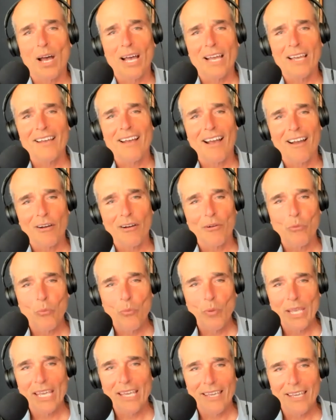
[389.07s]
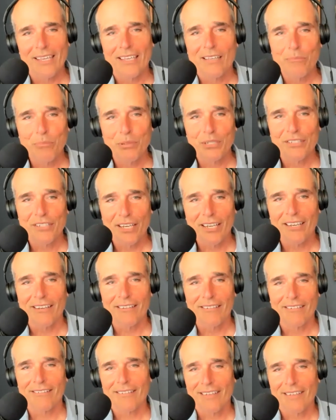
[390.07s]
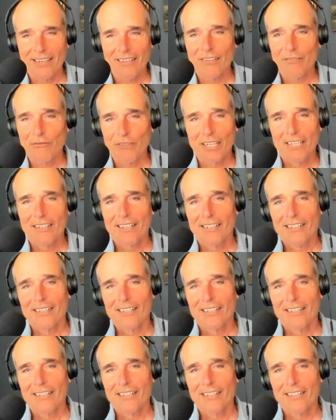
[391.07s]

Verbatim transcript: Why are we in particular kind of